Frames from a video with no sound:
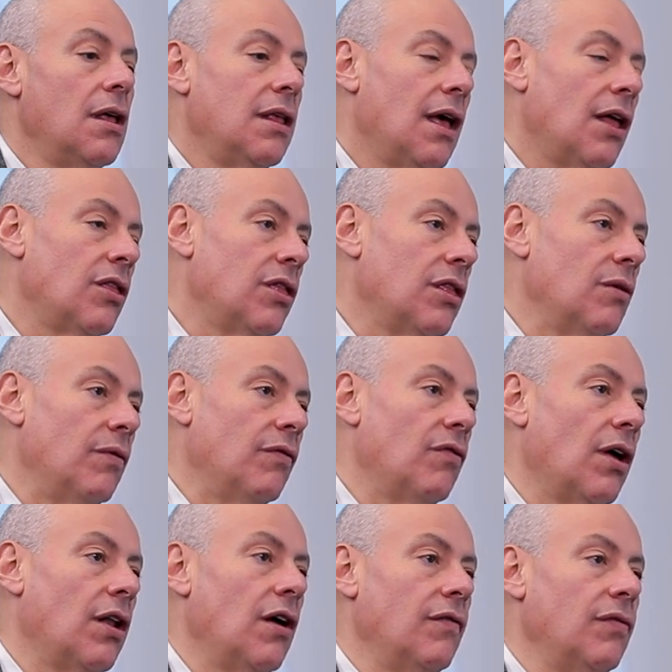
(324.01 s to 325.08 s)
The other thing that we've
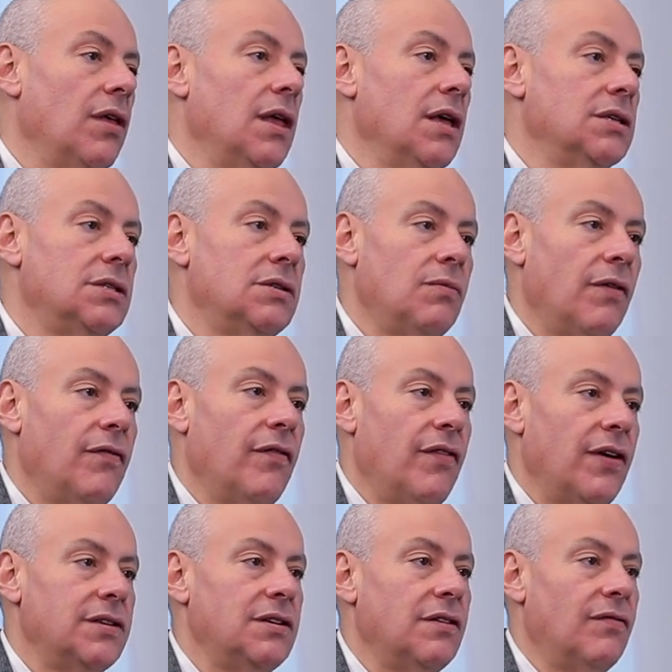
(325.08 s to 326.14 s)
done over the years is that we've
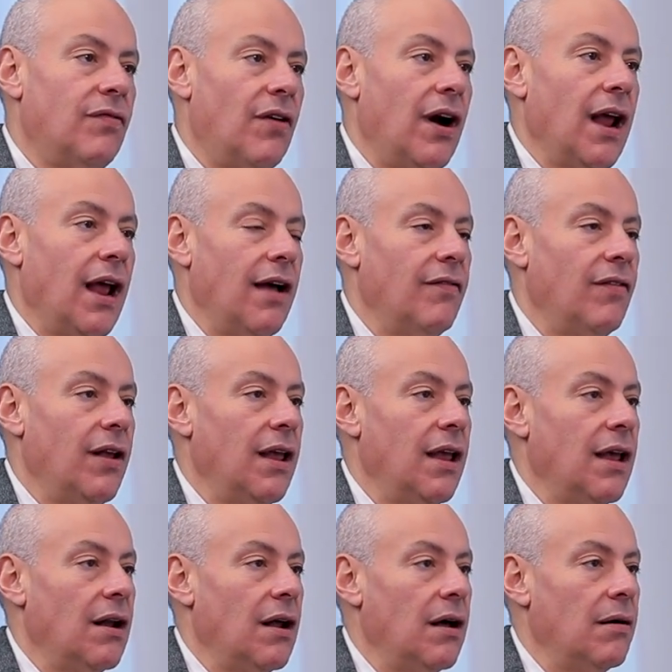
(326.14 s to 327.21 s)
invested very heavily
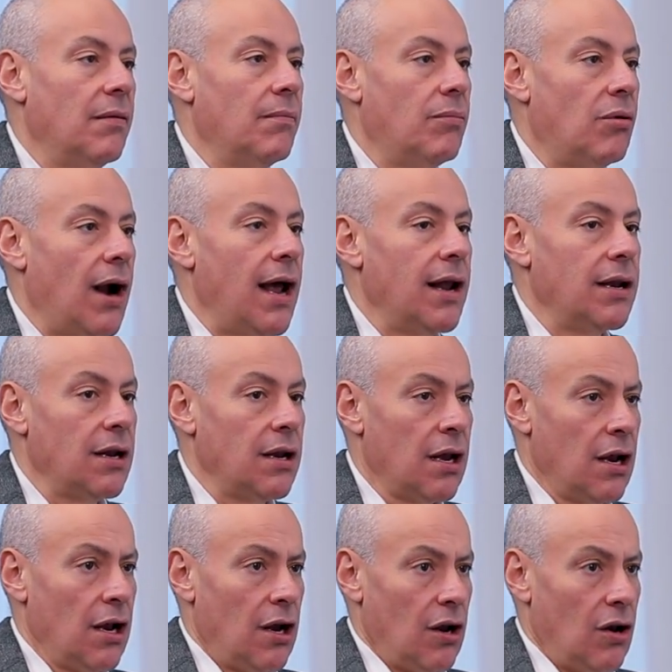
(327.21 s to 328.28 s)
in our brand, and
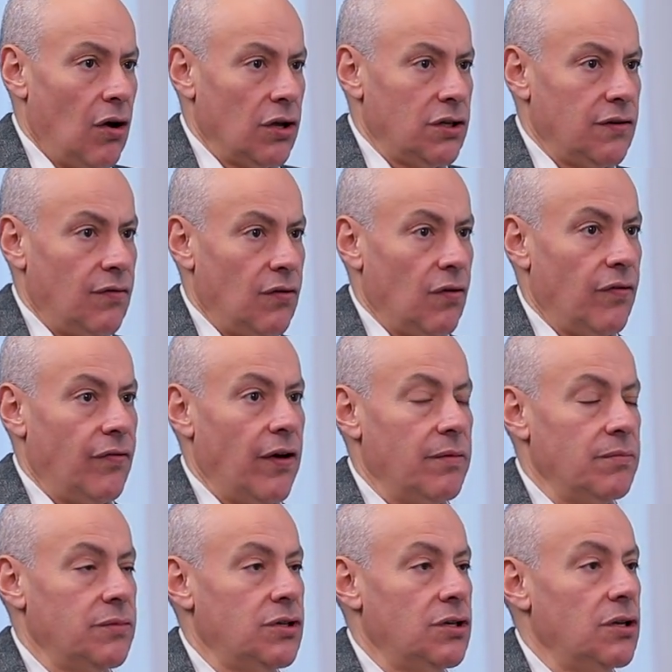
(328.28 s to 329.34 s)
lots of law
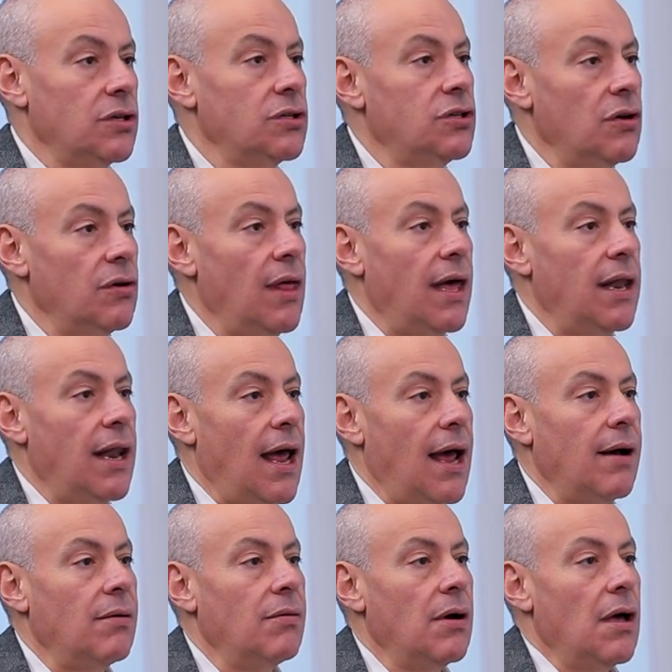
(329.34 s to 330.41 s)
firms do that
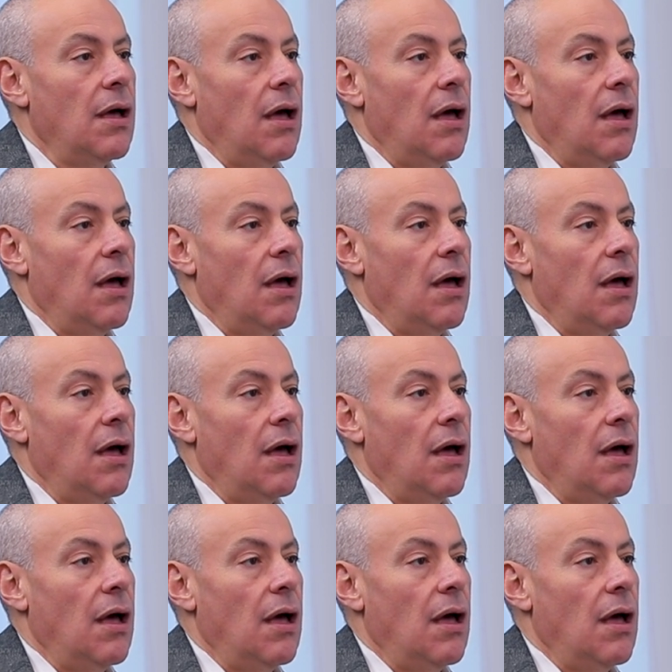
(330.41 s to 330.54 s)
now.